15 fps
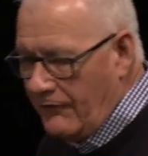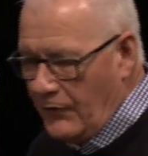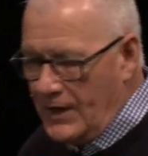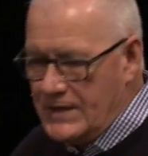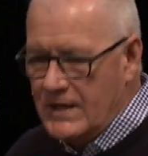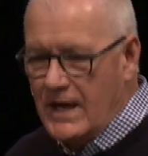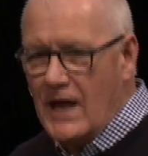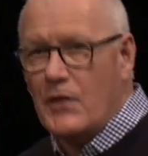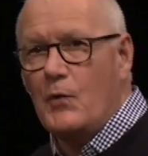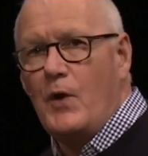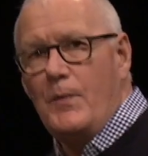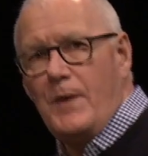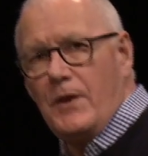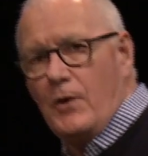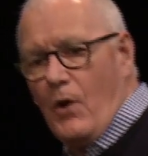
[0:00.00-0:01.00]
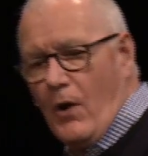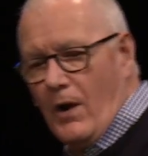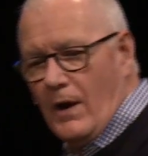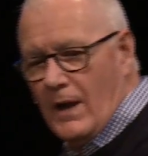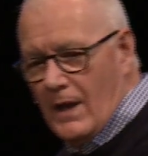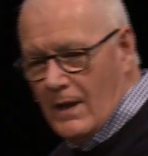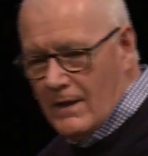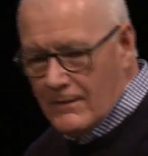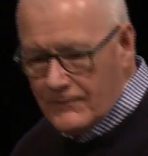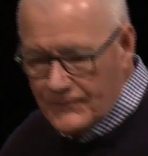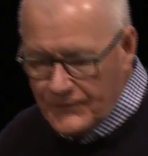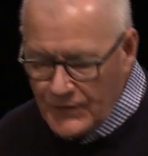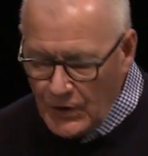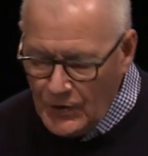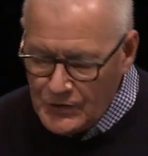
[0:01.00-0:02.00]
if, read together with me, your
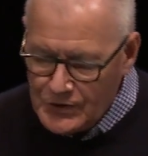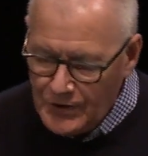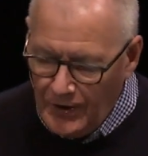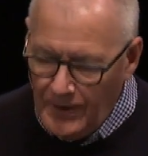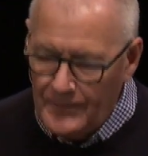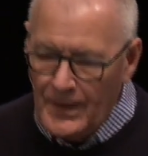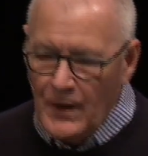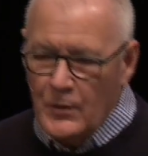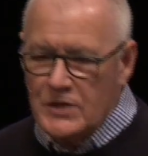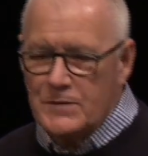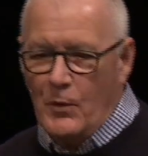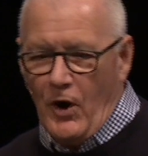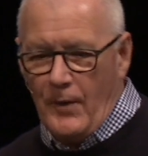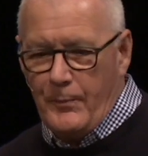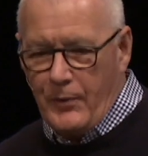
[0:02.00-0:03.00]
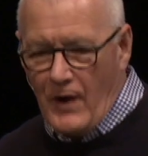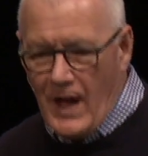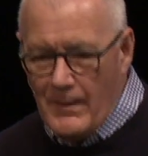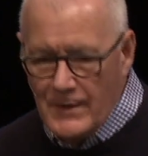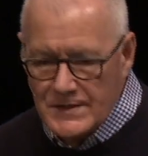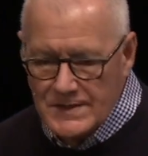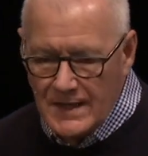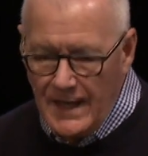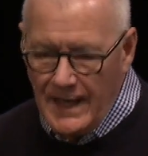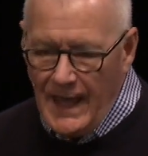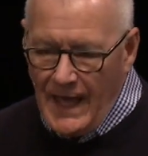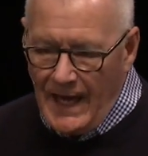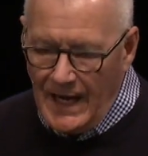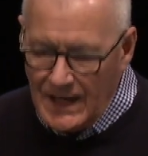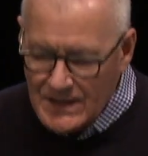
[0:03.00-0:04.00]
future was more promising
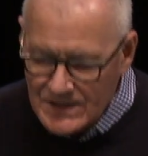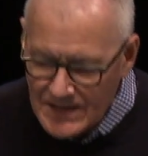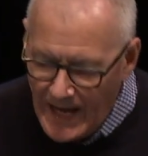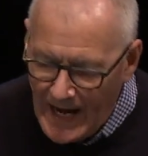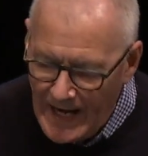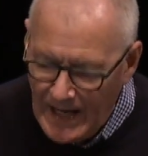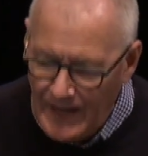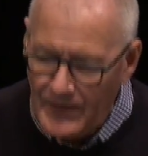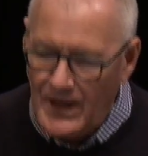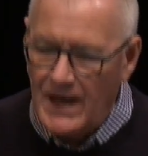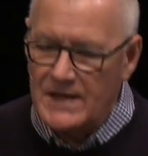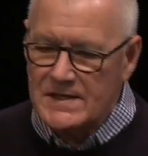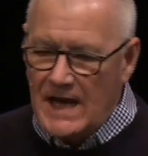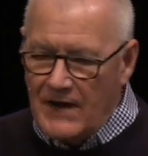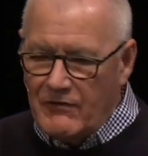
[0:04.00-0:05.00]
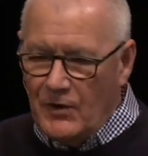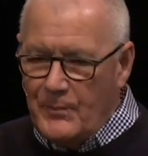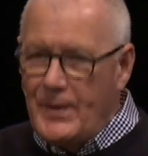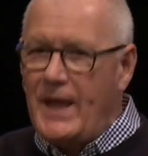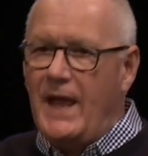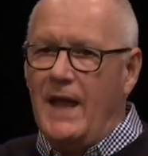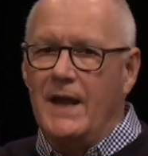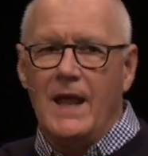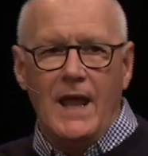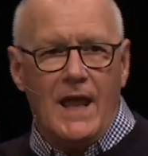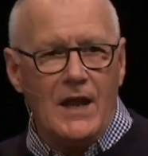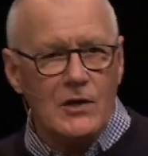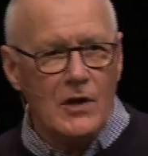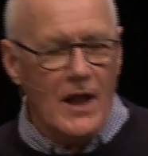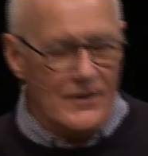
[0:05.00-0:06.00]
and exciting than it has ever been
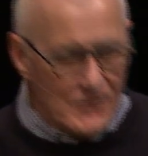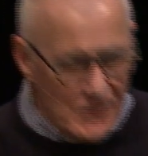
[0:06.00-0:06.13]
in your